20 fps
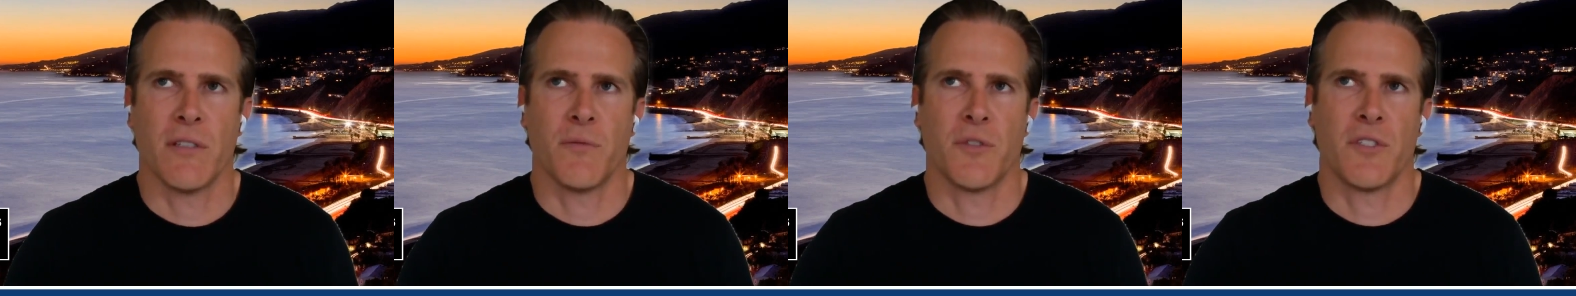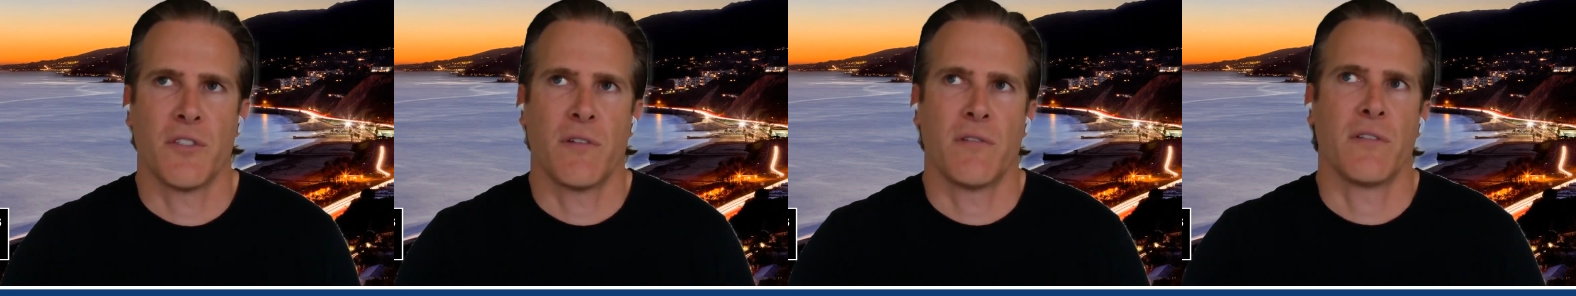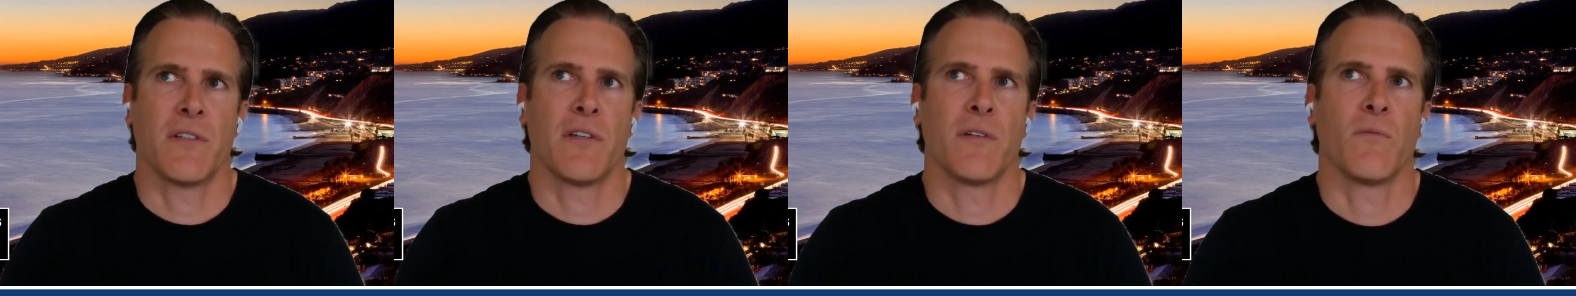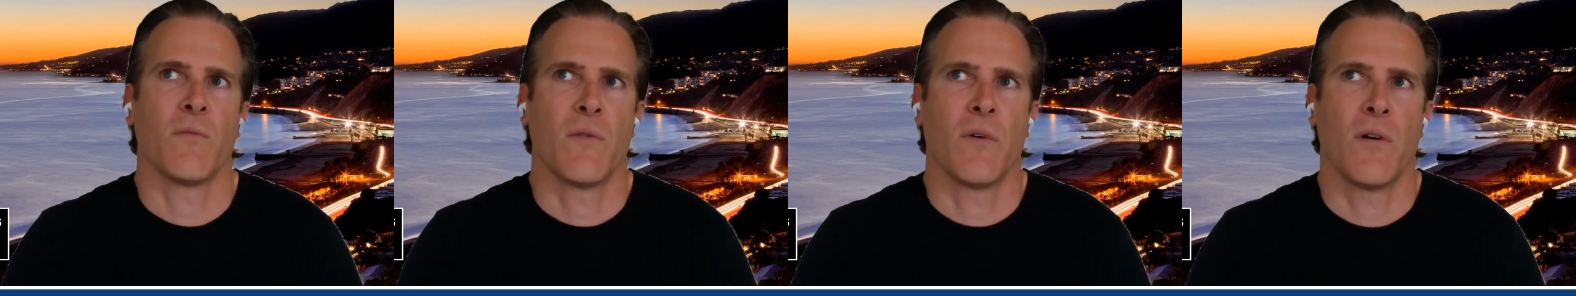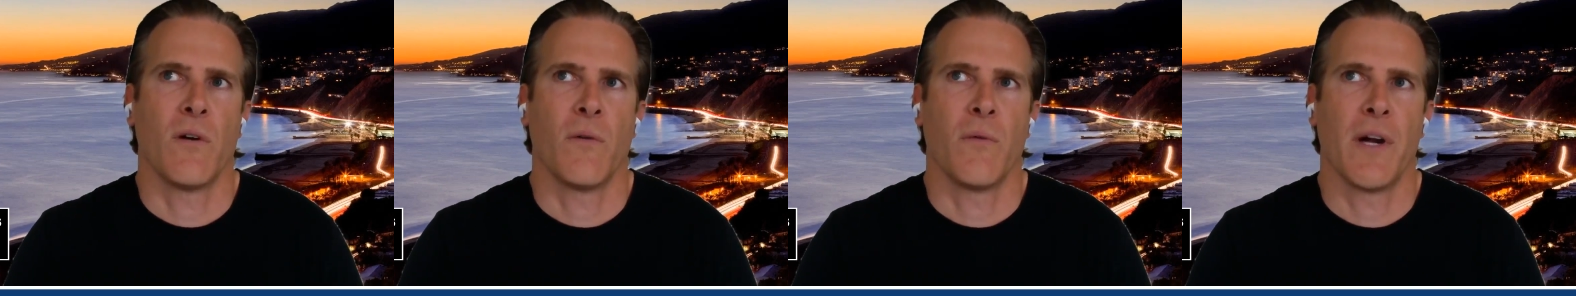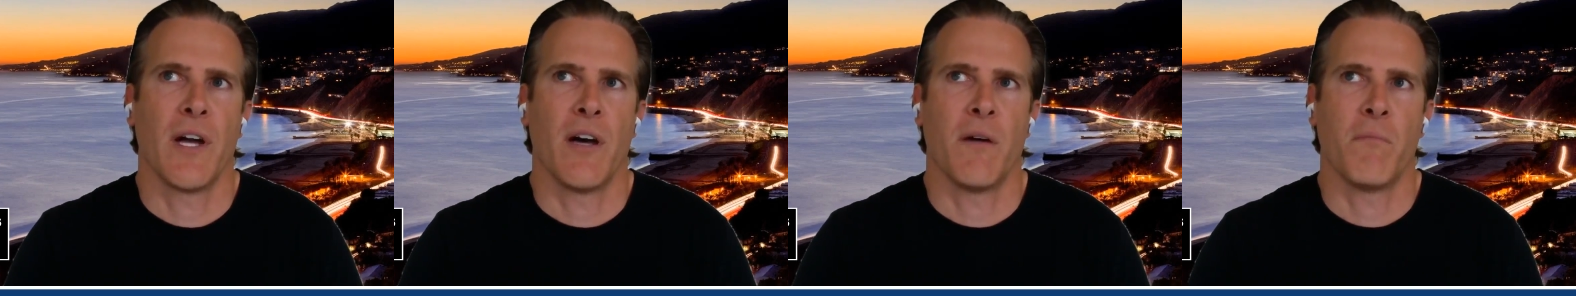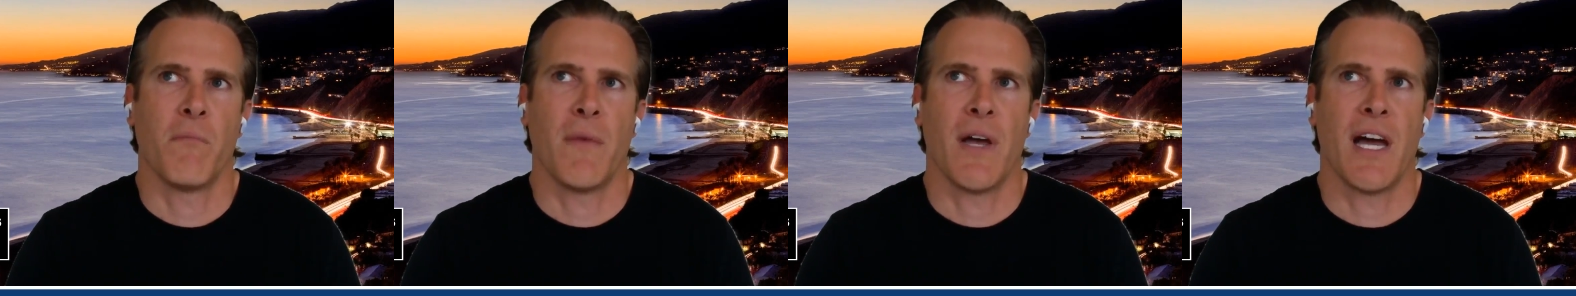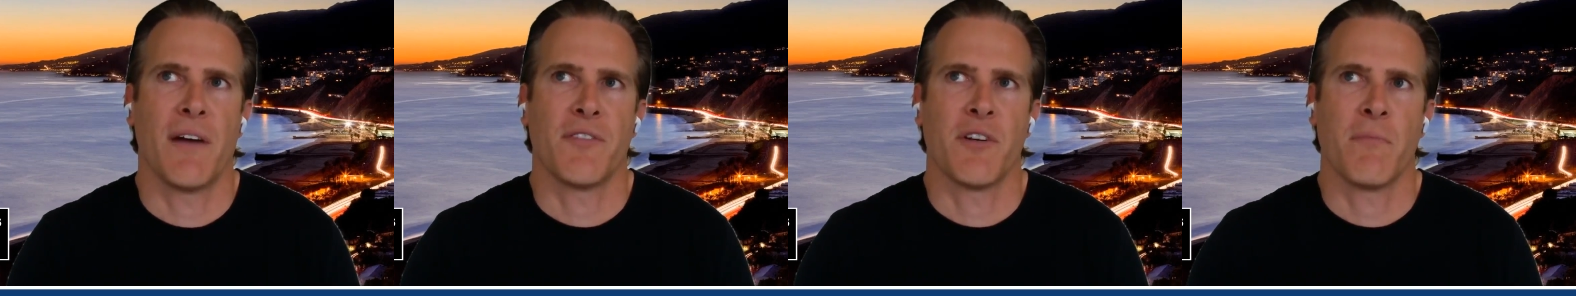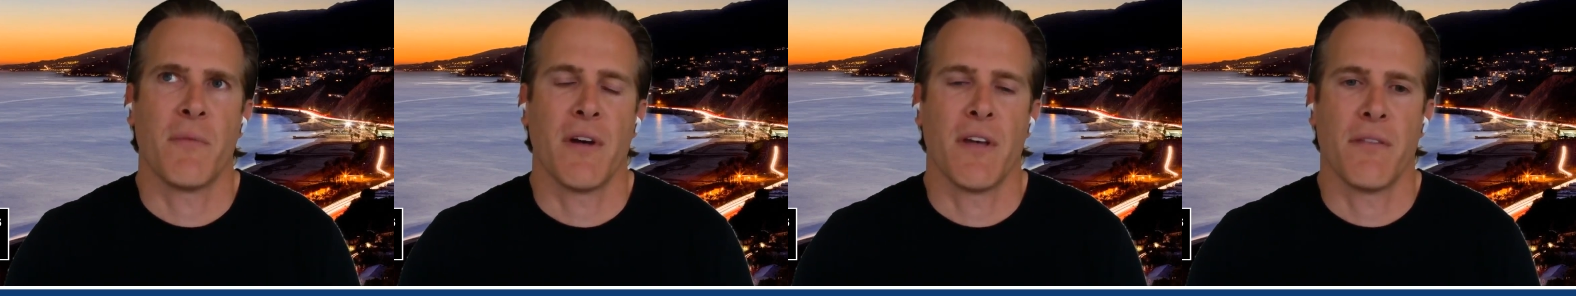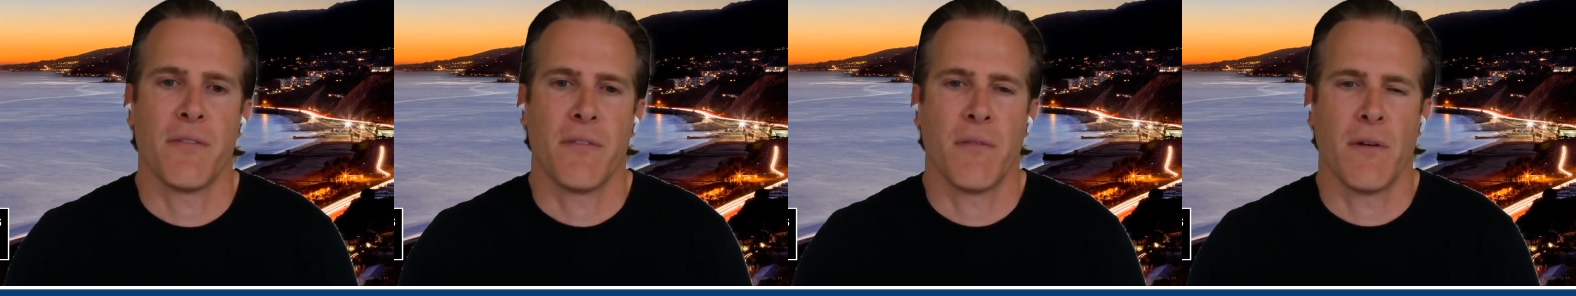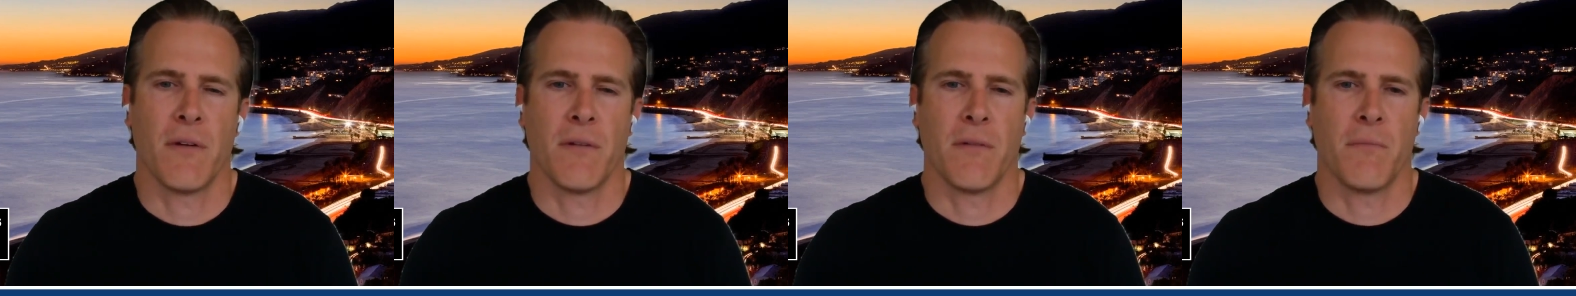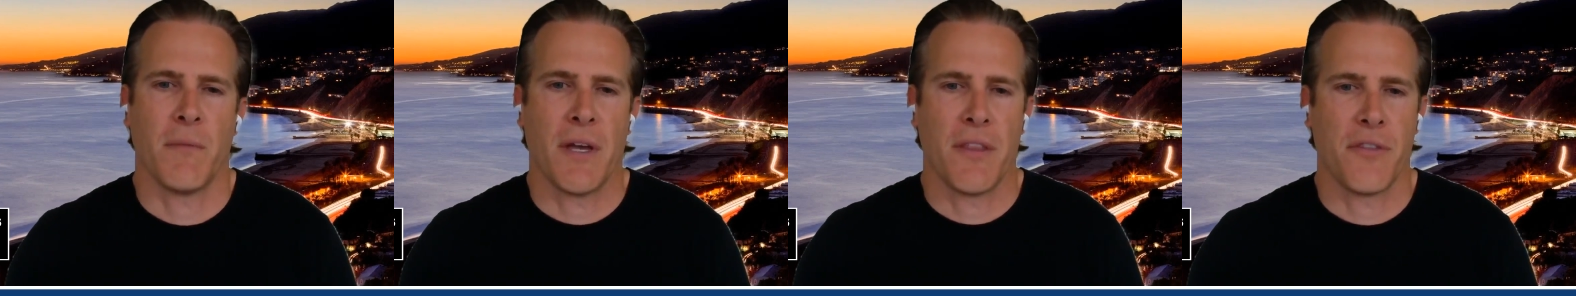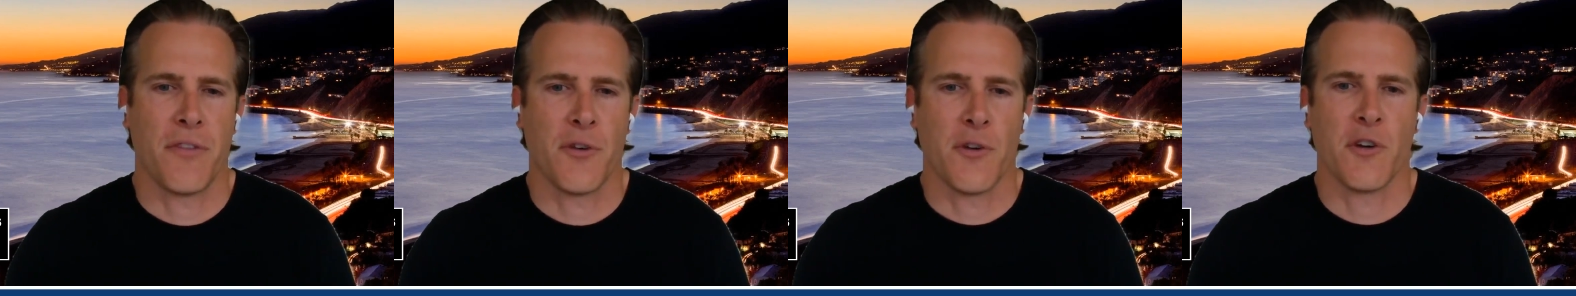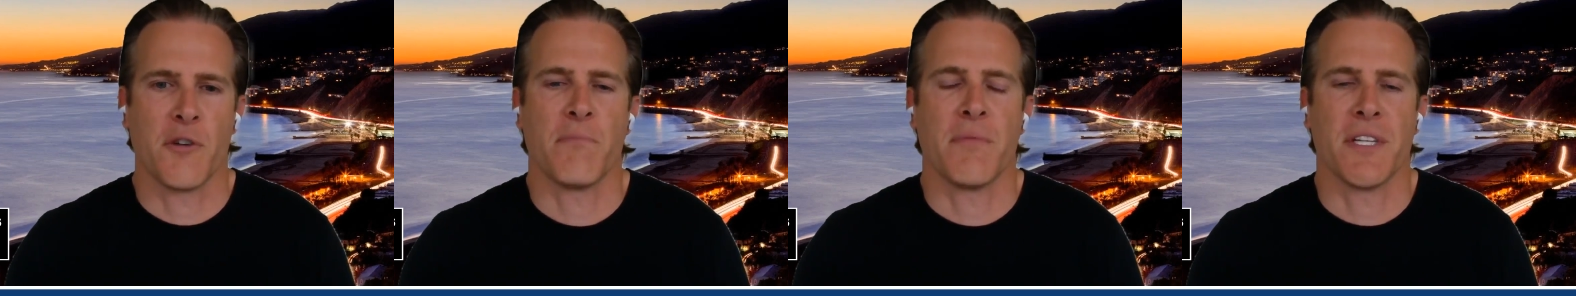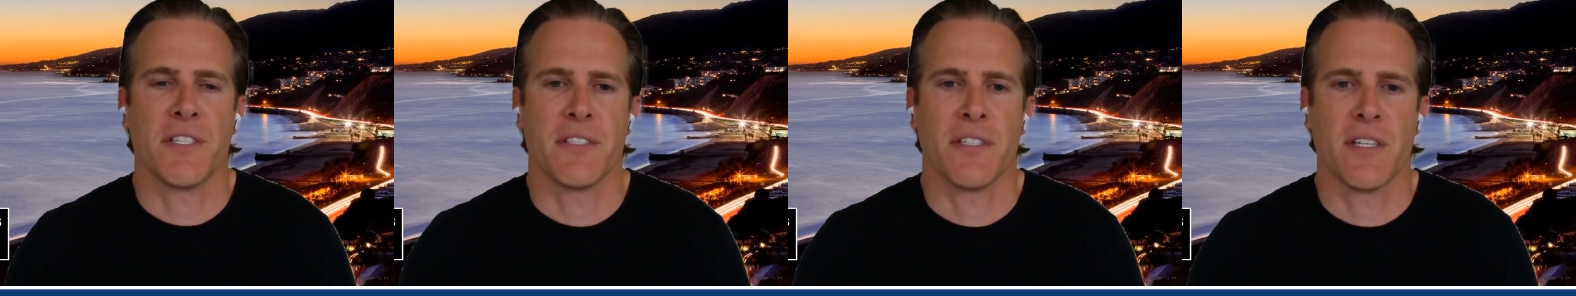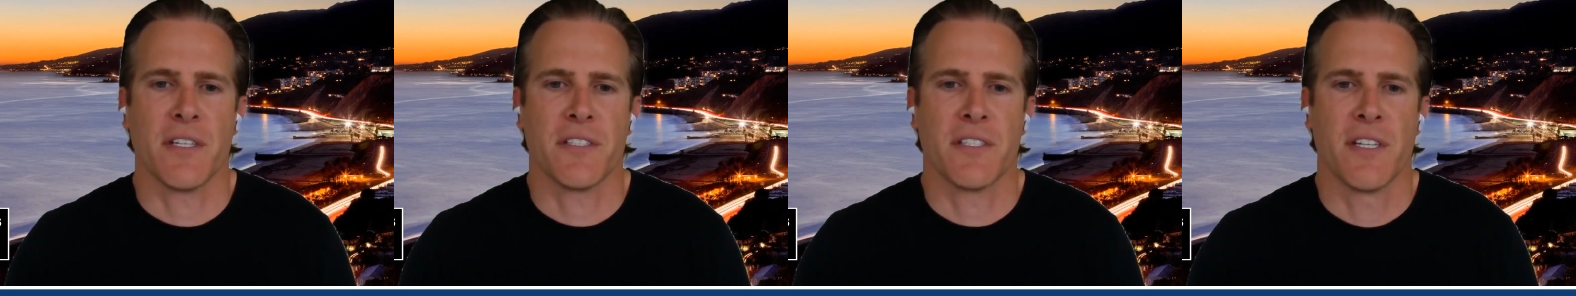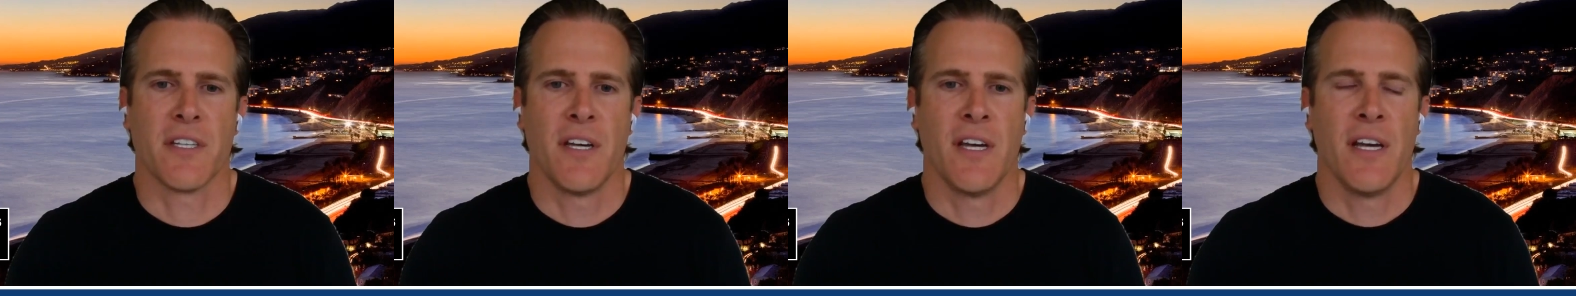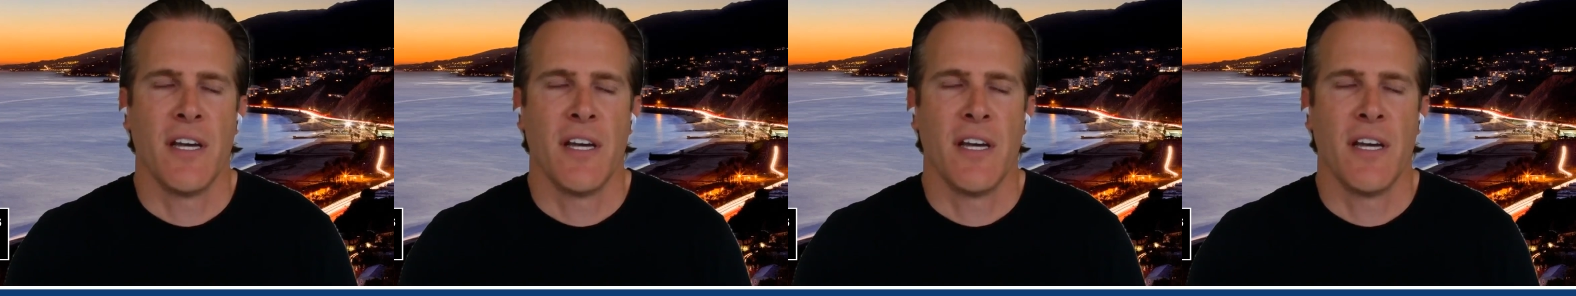it was certainly around after my third business.